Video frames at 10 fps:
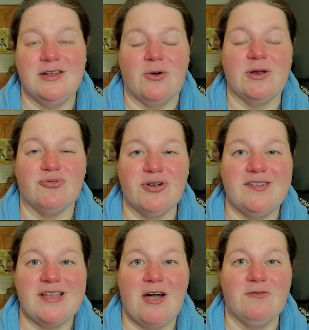you know, in a
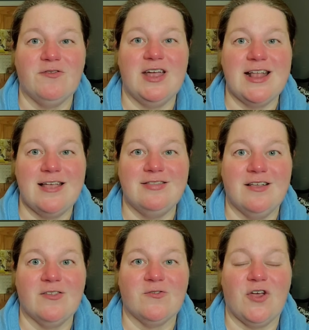priest outfit in
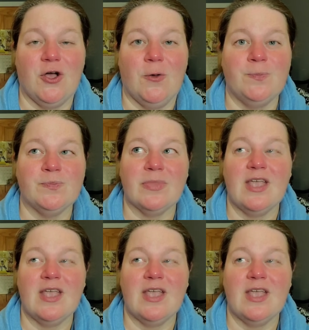this film,